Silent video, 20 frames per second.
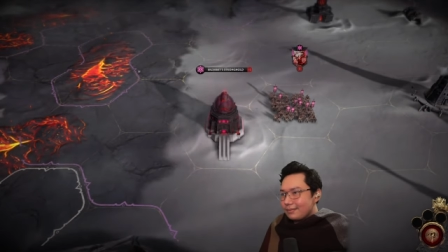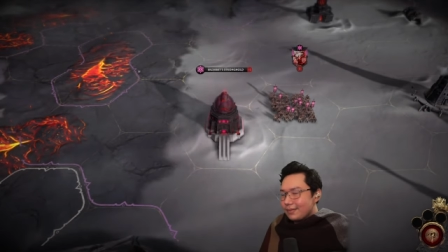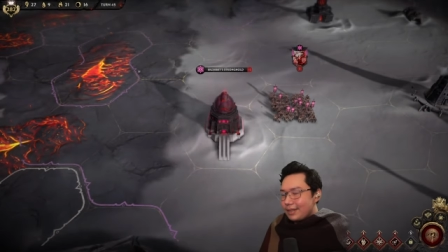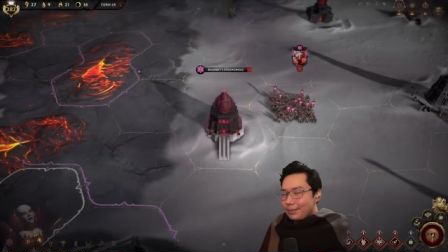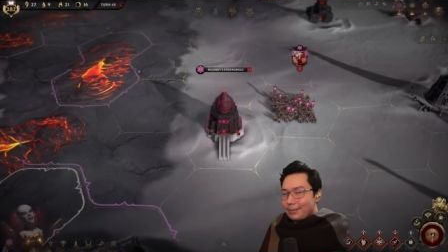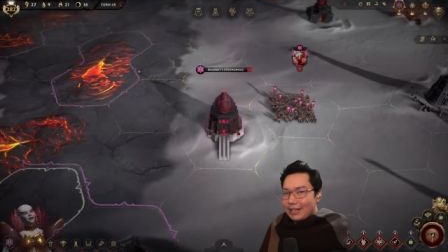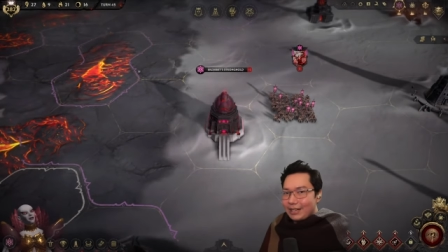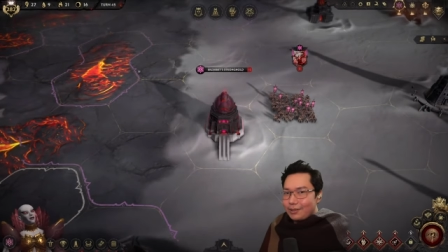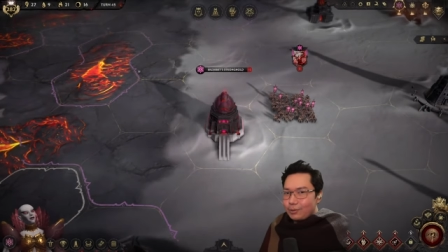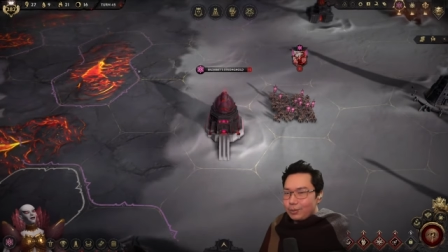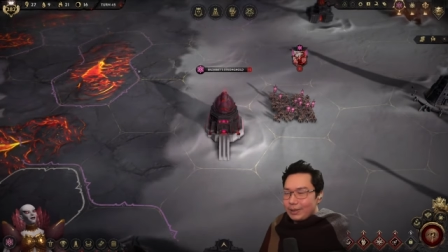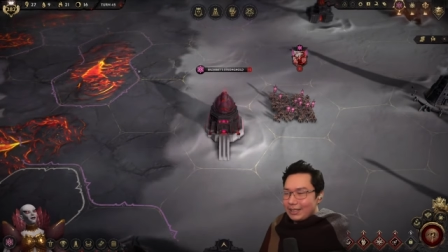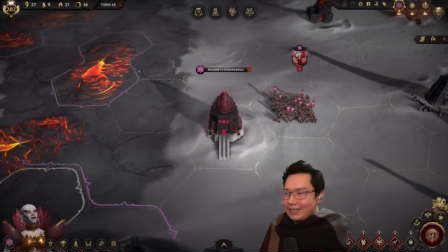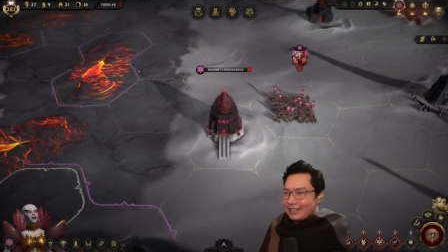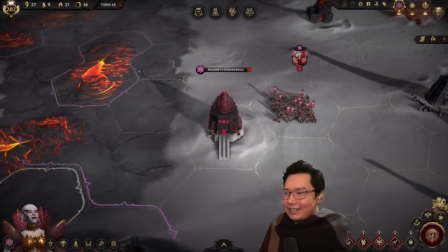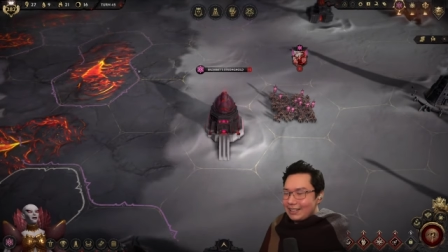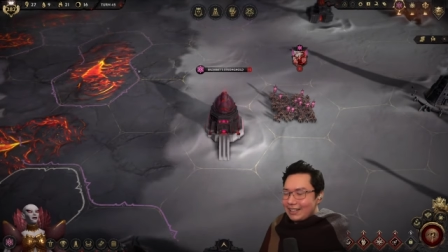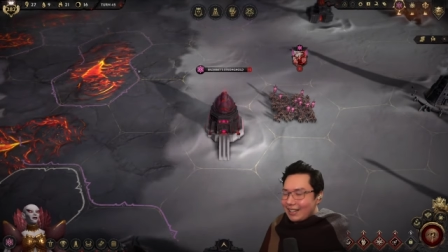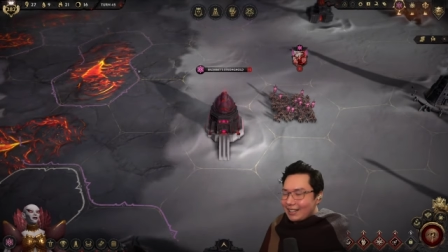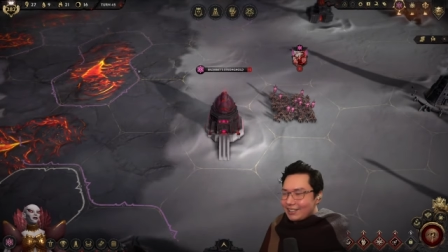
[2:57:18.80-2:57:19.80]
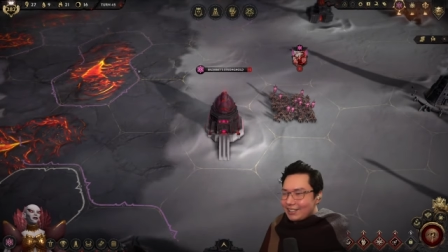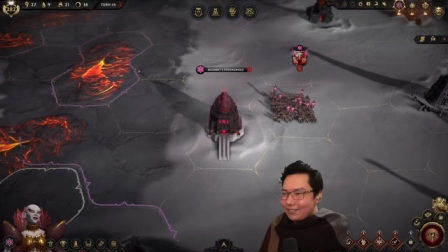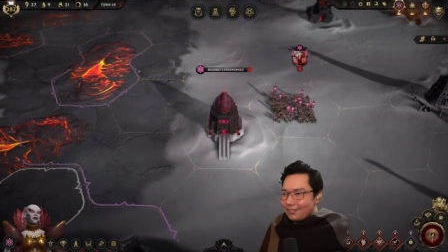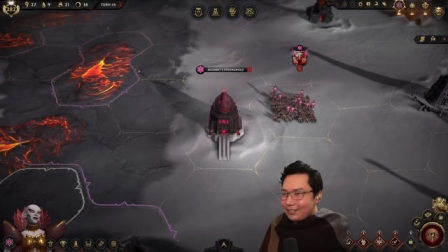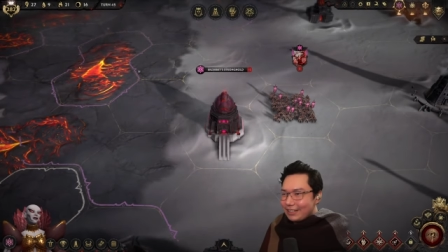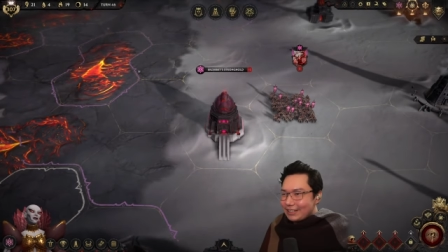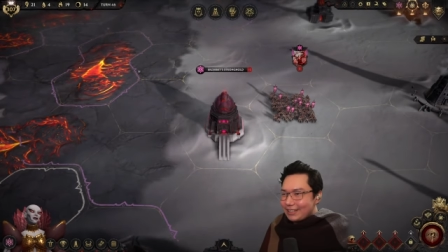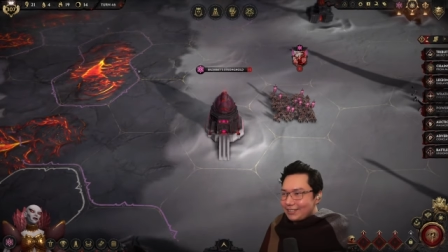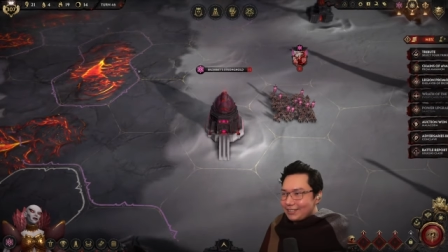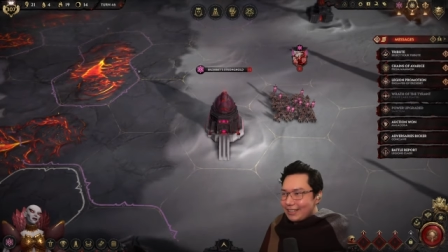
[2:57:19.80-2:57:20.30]
I mean, I'd win an election
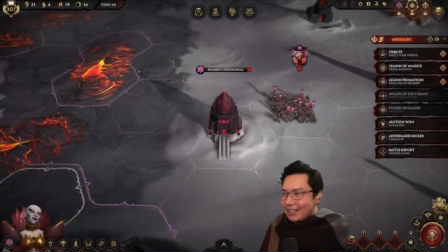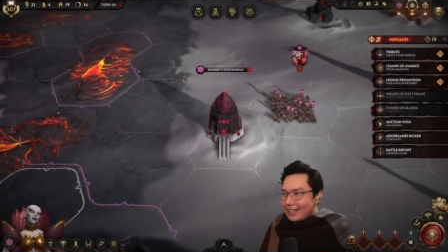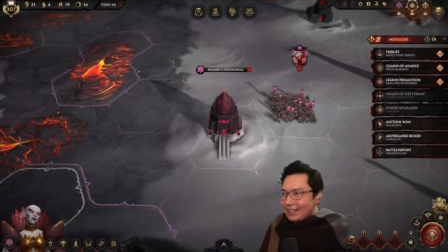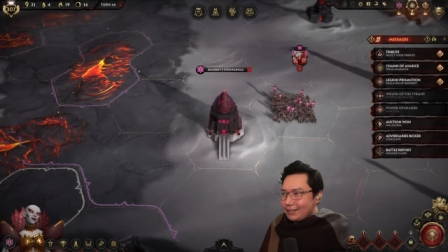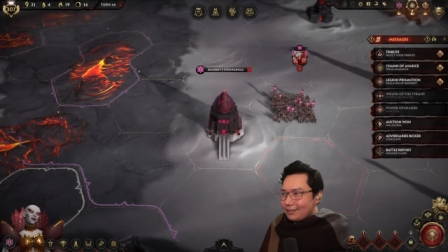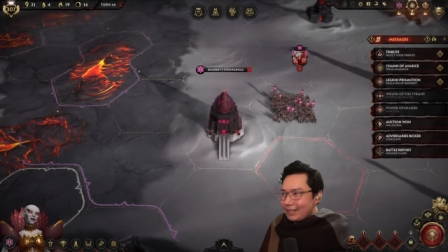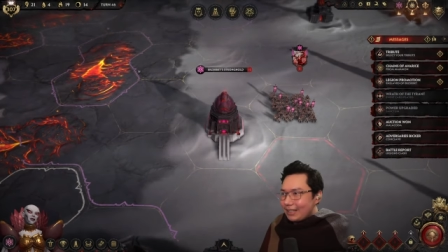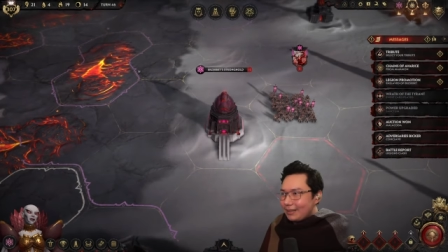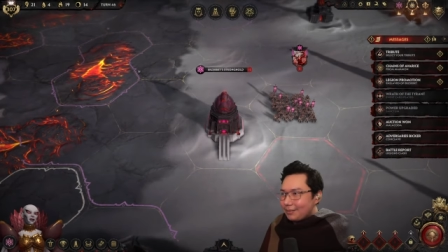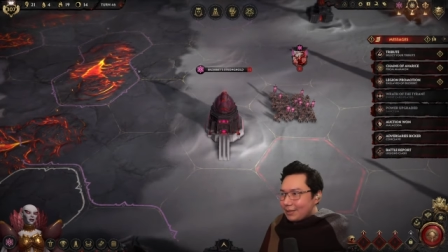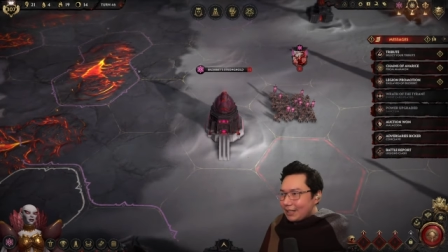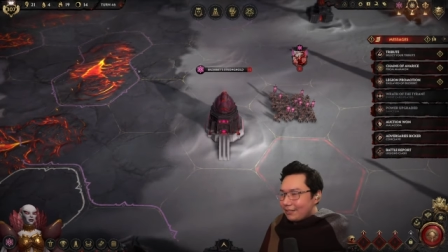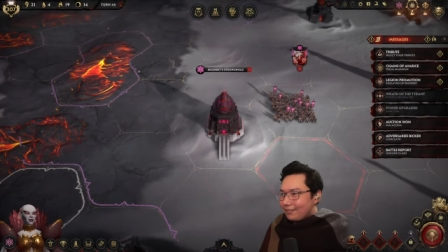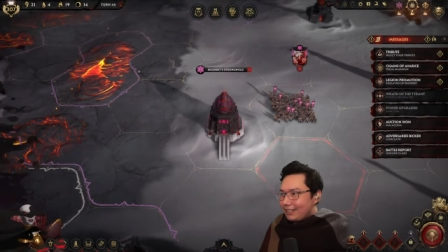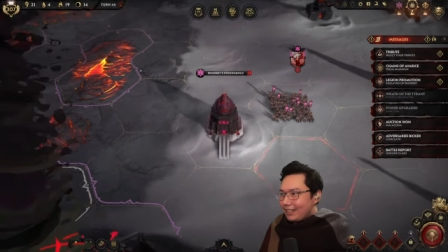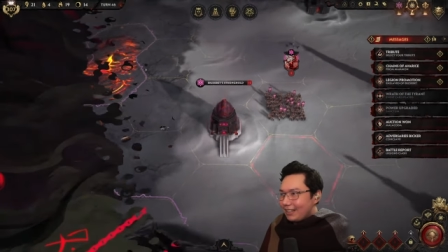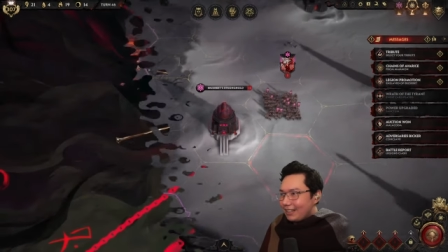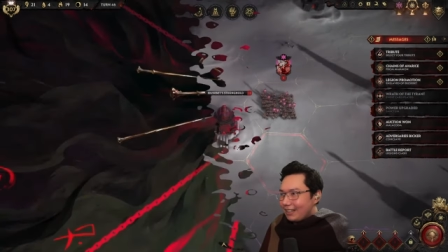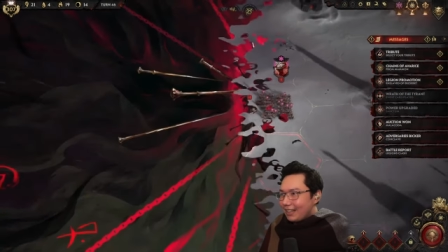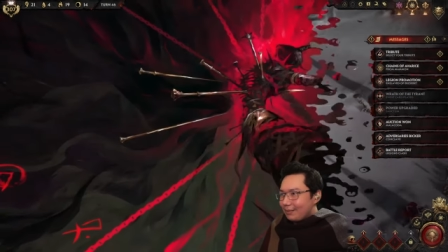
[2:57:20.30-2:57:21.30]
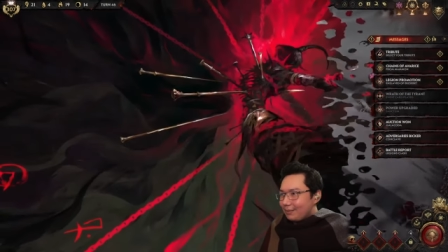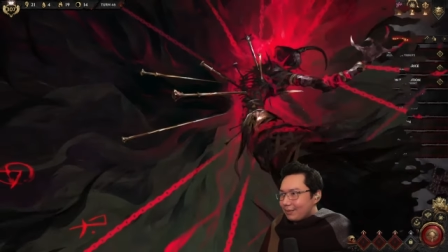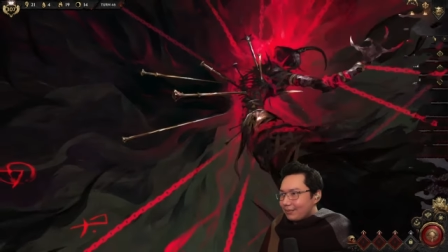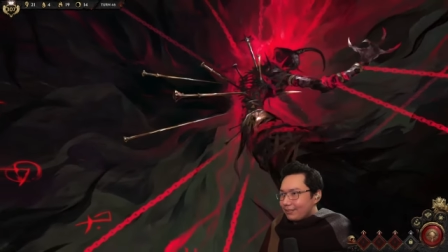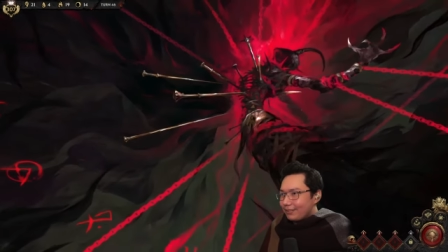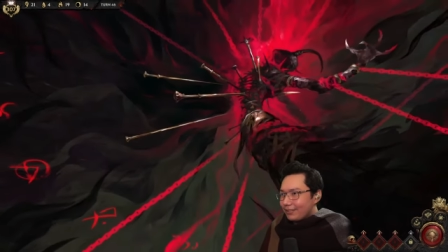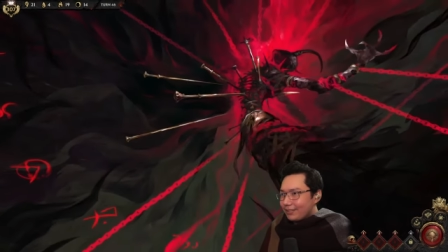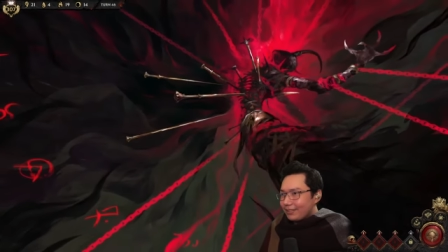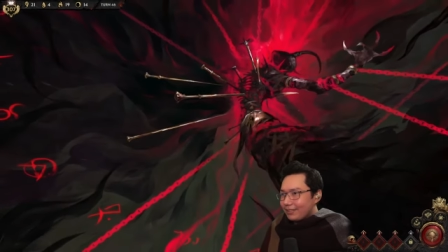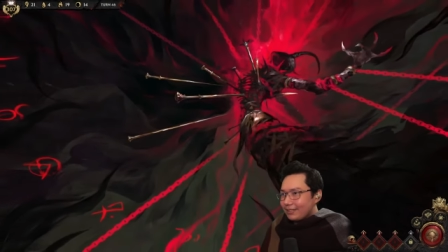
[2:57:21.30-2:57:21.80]
victory anyway, but I've done that
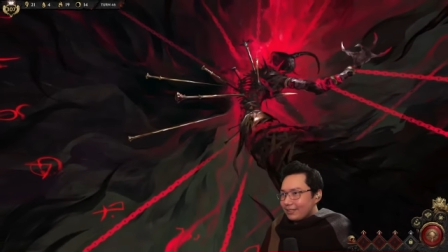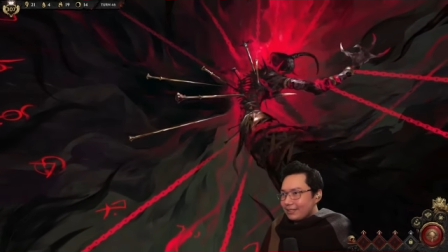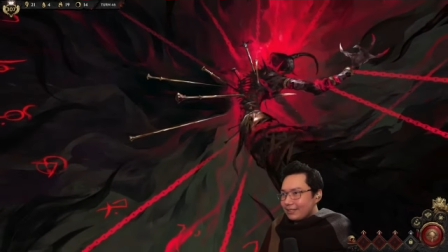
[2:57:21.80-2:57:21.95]
before.